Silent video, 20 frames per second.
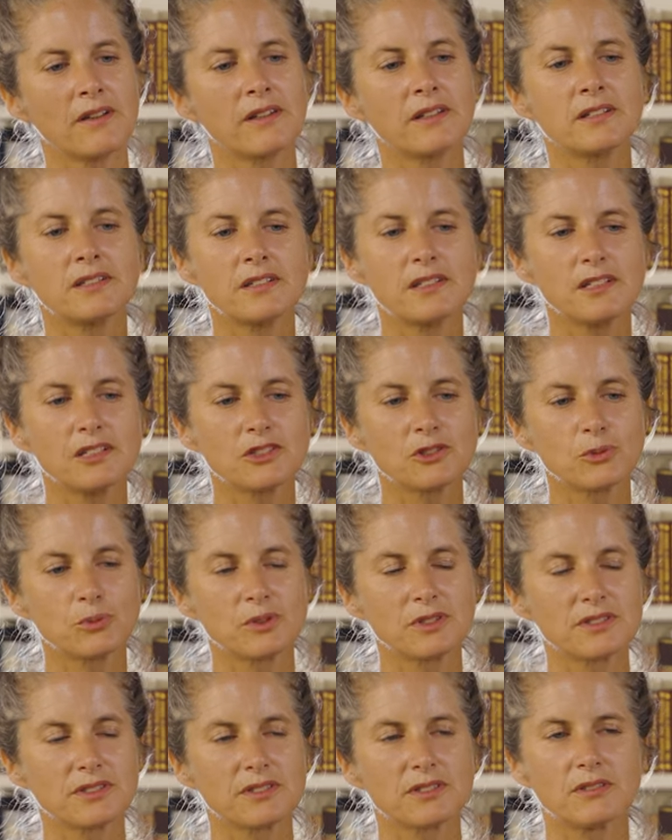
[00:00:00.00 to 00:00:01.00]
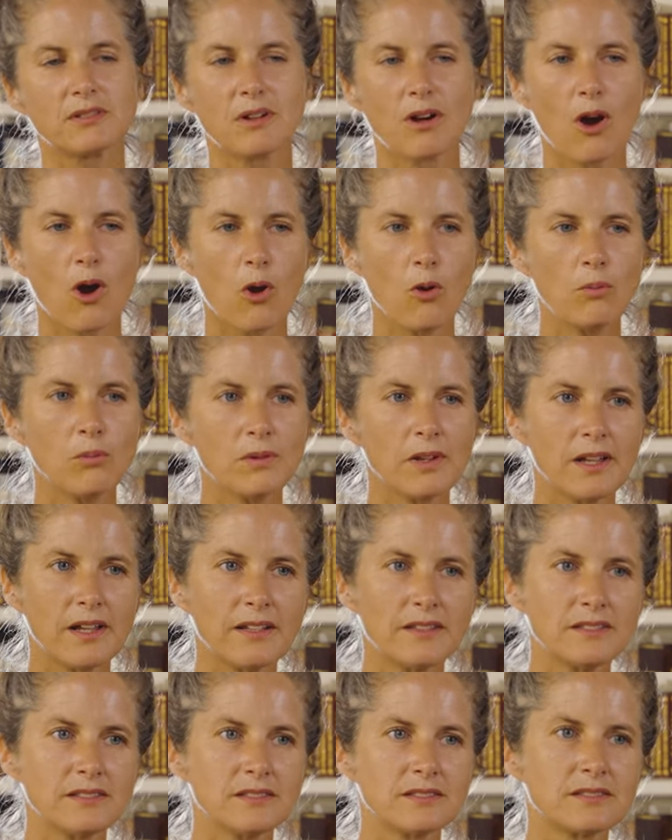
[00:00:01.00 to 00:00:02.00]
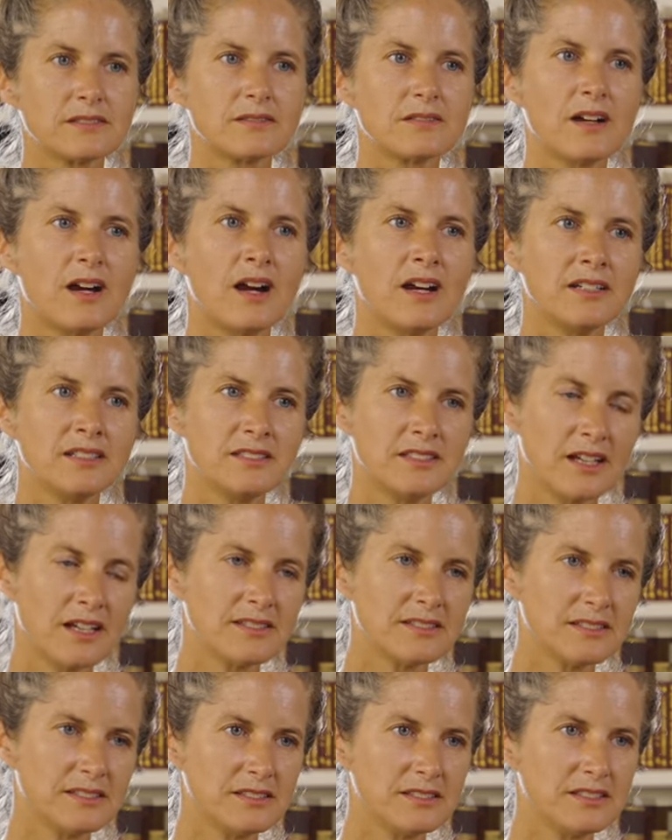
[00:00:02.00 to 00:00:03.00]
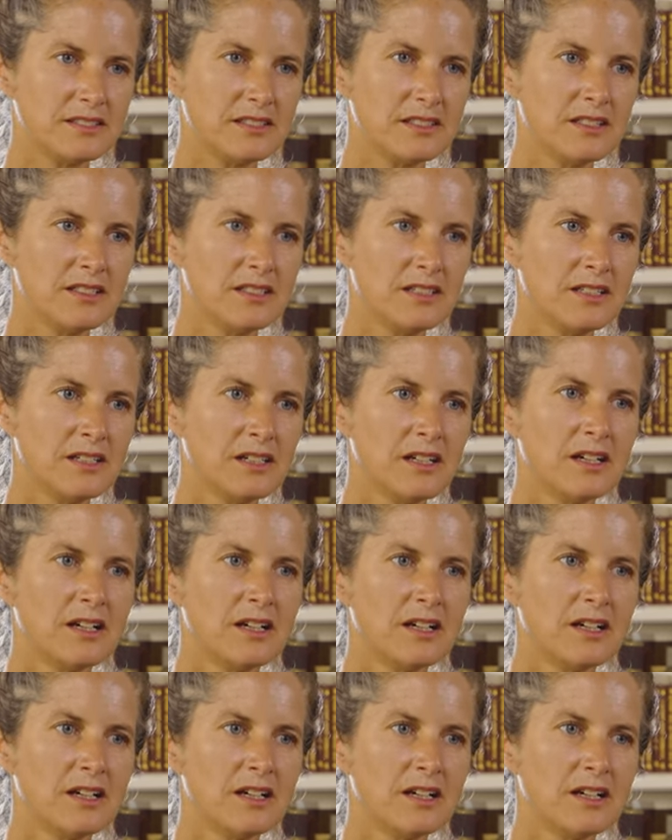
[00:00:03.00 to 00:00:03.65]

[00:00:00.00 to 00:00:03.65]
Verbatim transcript: that deals with homeland, identity,